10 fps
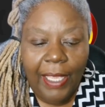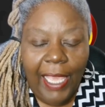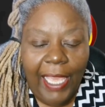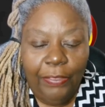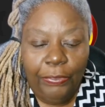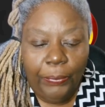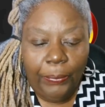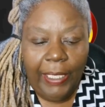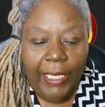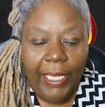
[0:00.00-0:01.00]
And
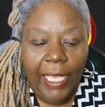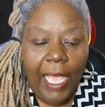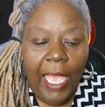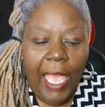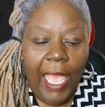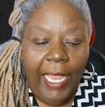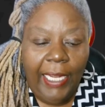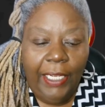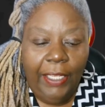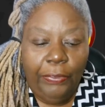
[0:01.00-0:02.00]
3.
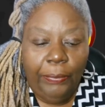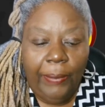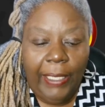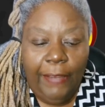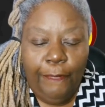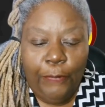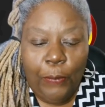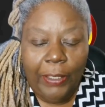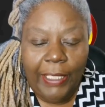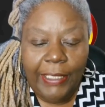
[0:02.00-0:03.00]

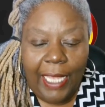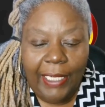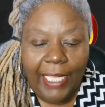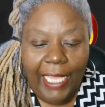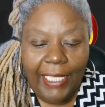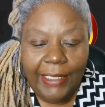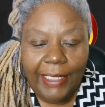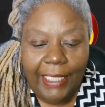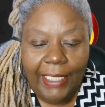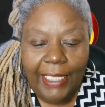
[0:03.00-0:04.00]

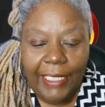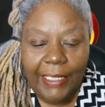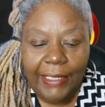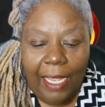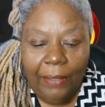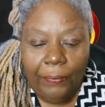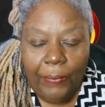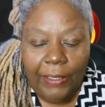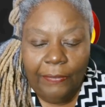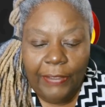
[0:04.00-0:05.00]
8340.18 is not
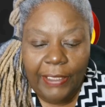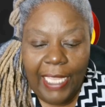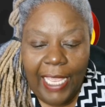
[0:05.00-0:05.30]
relevant